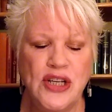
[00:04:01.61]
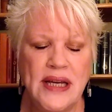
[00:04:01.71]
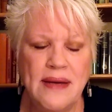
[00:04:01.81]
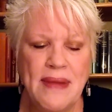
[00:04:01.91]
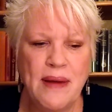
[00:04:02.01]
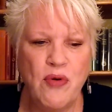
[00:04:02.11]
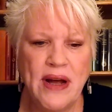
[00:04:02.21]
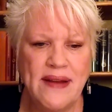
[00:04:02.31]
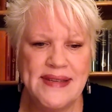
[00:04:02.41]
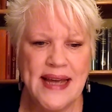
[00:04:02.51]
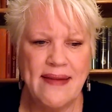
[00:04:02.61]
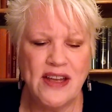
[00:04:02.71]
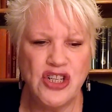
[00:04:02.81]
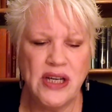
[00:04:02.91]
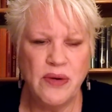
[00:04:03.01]
She made a point of saying
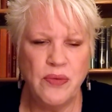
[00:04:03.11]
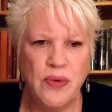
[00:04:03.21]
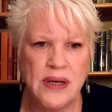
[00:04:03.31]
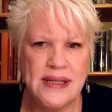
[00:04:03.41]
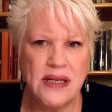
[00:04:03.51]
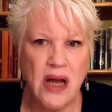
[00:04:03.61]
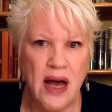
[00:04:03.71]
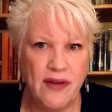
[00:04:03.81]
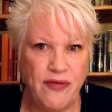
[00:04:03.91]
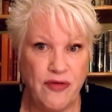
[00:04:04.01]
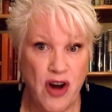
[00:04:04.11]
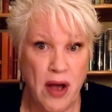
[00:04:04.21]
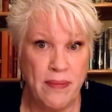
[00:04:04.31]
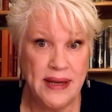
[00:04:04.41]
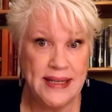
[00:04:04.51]
that she was not
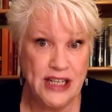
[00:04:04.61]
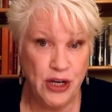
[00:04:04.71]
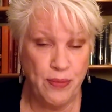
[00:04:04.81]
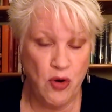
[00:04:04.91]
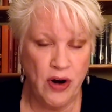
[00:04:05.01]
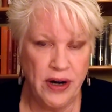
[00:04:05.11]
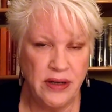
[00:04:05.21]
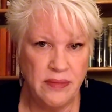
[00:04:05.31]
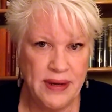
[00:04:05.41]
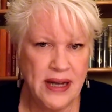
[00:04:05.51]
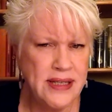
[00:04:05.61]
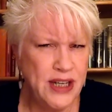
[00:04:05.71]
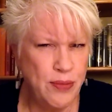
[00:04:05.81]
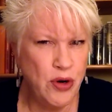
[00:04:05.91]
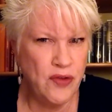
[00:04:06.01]
from Dearborn, because
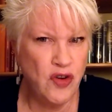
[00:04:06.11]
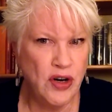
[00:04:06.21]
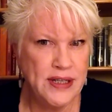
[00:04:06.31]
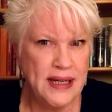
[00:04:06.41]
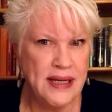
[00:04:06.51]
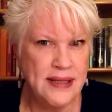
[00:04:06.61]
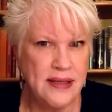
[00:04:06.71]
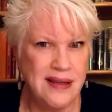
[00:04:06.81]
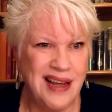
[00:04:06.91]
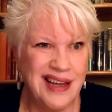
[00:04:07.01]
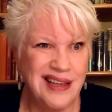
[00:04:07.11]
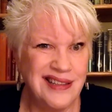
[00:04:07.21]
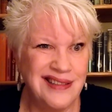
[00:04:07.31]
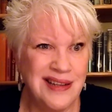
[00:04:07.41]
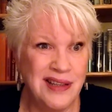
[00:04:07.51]
Dearborn, of course, is like,
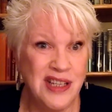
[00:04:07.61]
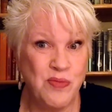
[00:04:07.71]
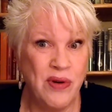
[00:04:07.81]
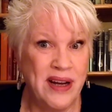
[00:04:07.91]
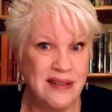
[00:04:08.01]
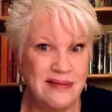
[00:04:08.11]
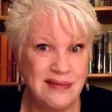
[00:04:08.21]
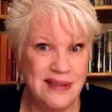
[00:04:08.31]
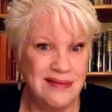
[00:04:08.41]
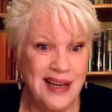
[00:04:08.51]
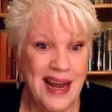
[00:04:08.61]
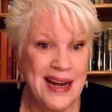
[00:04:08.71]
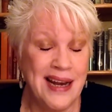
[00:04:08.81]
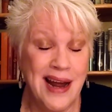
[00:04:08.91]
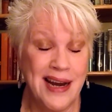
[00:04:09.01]
at this point,
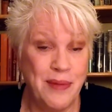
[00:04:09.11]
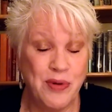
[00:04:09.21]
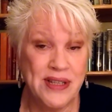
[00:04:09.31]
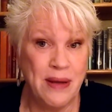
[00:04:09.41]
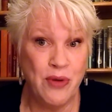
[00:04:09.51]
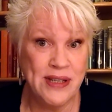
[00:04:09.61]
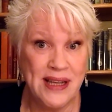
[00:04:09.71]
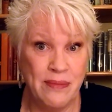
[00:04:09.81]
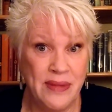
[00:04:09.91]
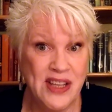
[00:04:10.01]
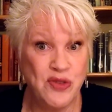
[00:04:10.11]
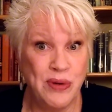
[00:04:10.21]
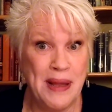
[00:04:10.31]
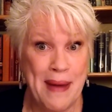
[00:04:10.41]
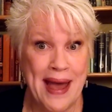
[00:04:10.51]
80-90% Muslim. It's
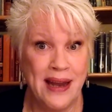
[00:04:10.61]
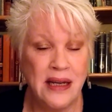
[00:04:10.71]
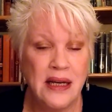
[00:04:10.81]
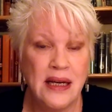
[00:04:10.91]
really bad.